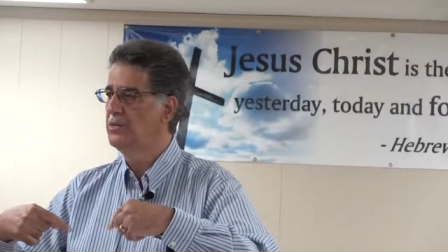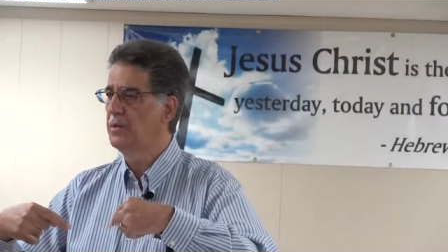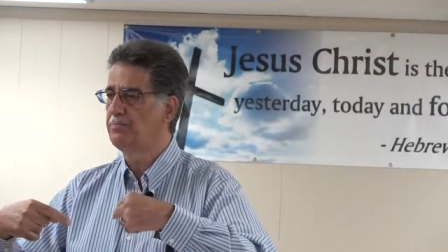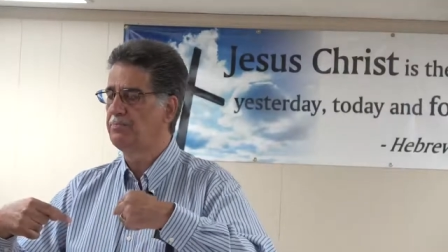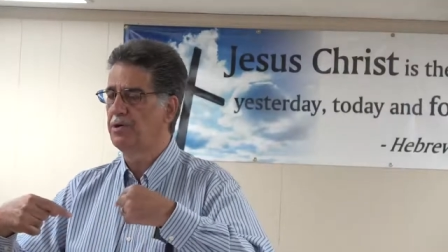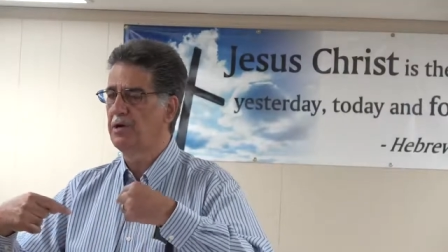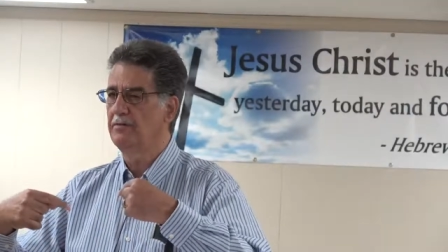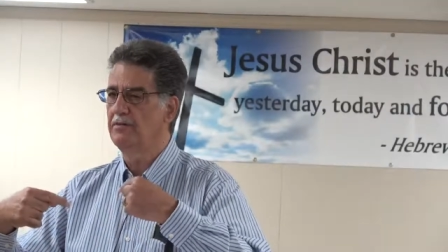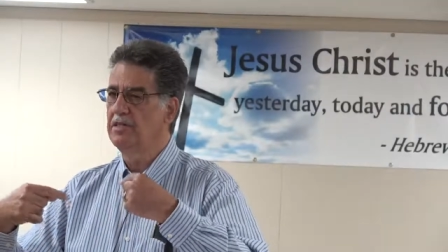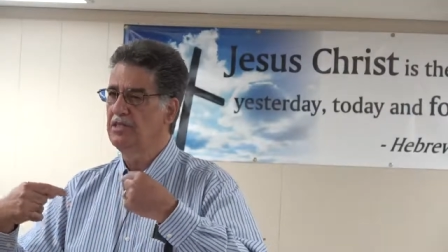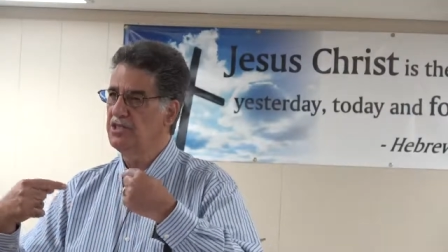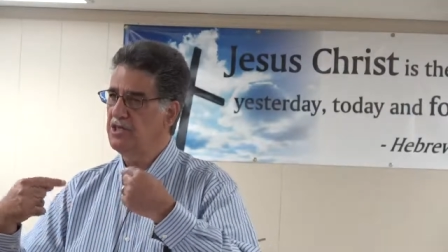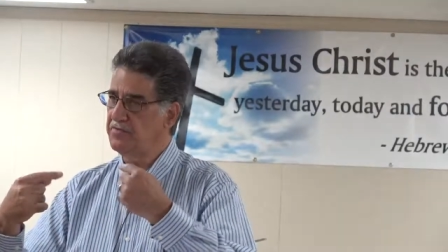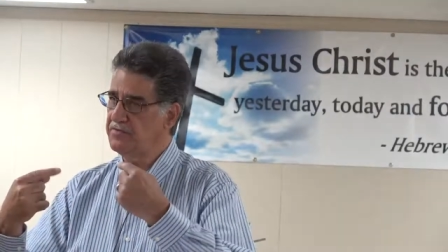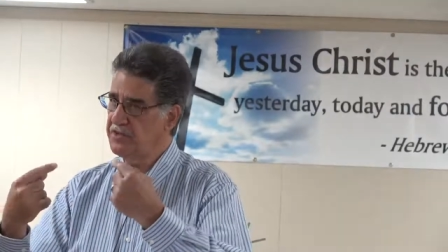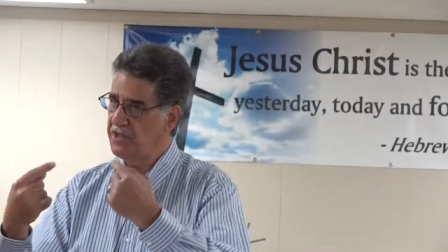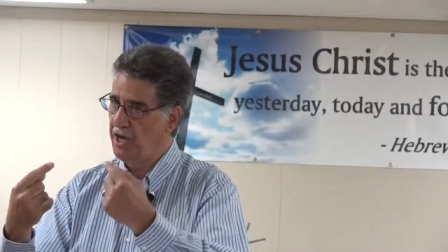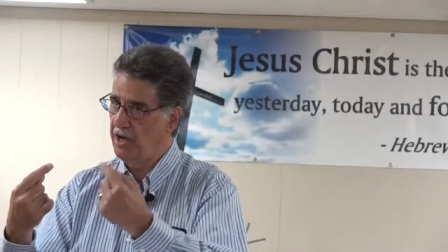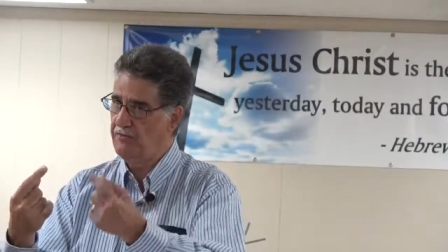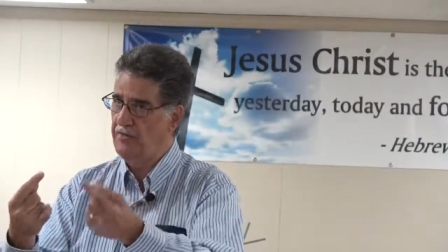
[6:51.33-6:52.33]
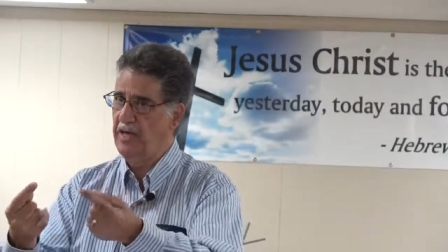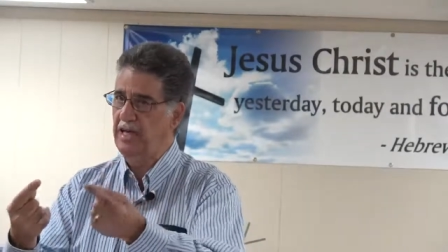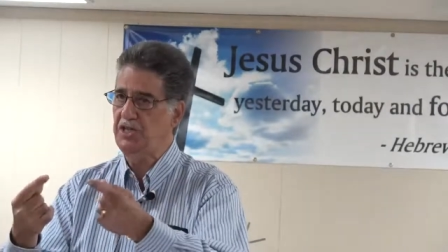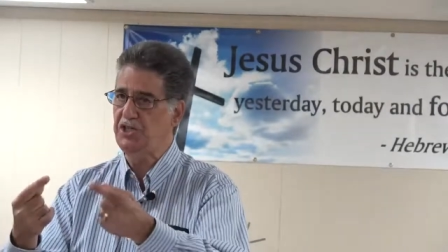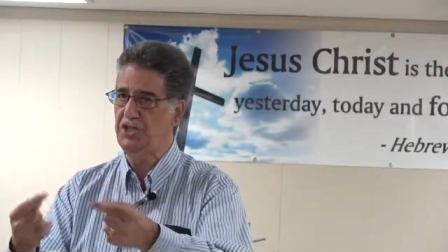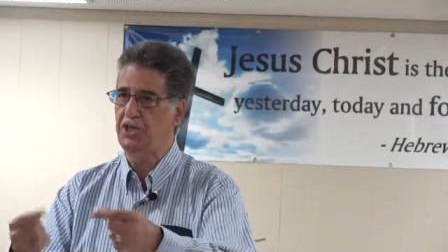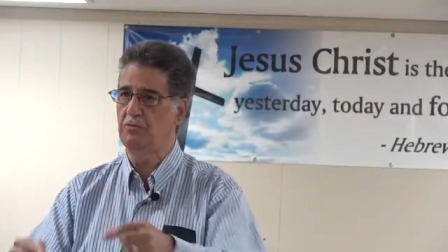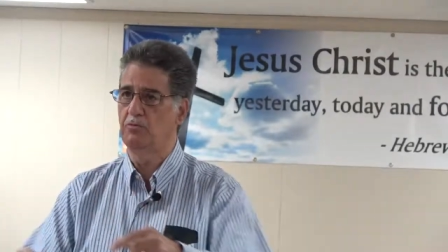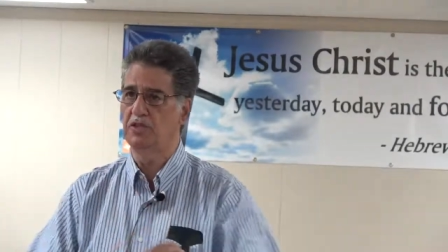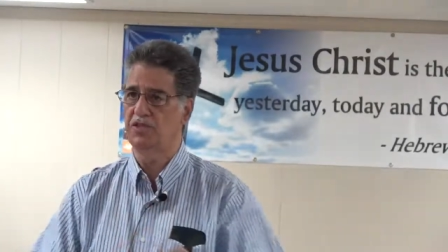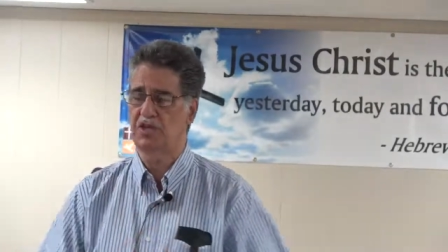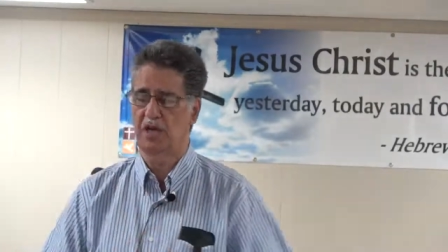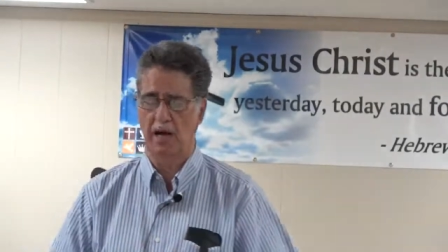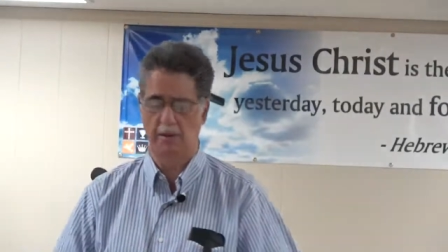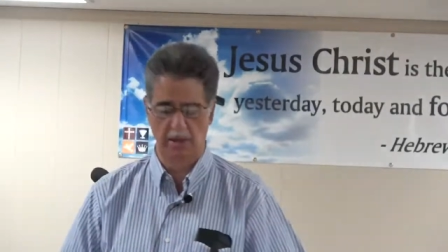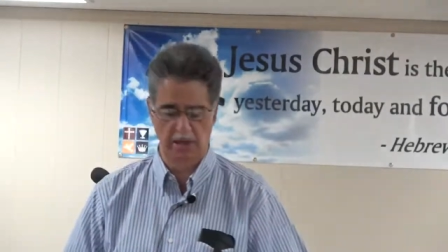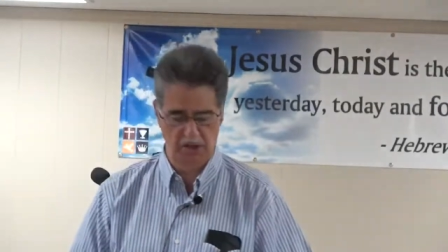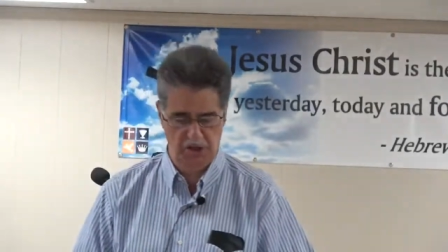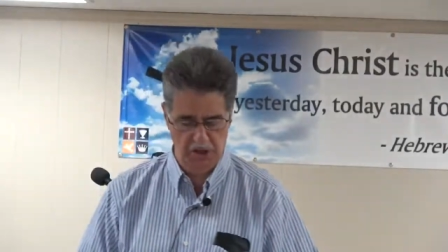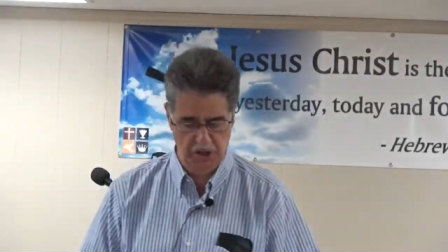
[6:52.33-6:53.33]
the privilege of salvation was
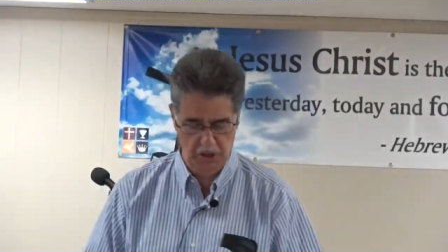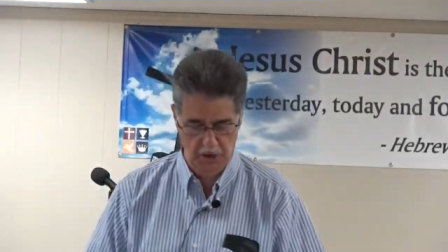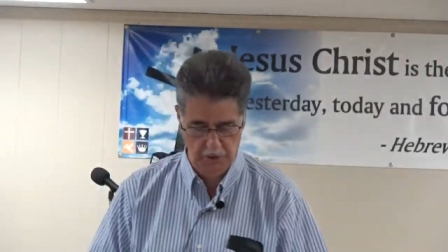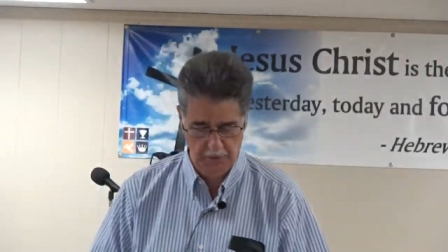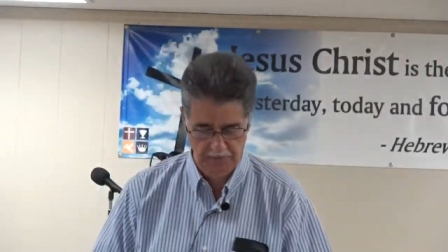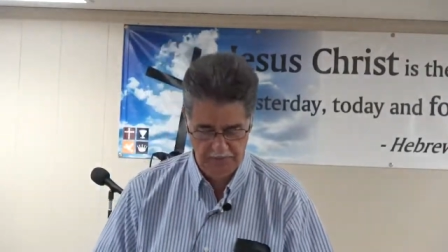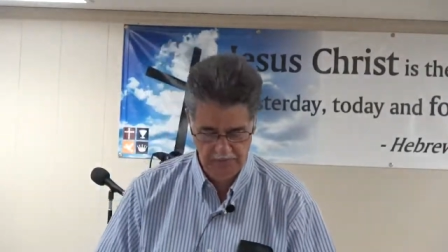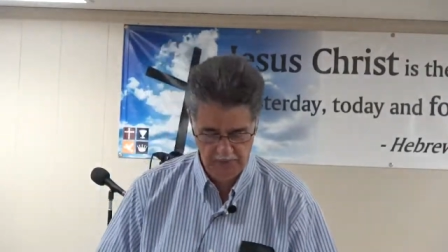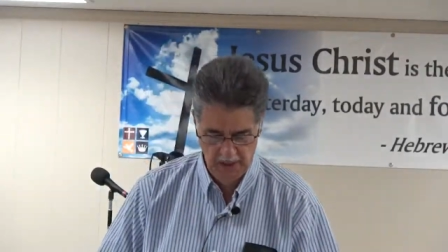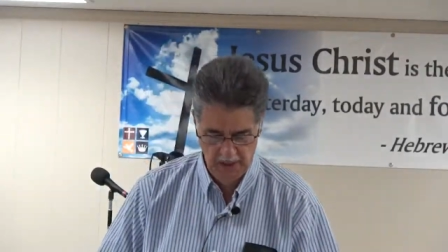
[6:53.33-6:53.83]
coming to you.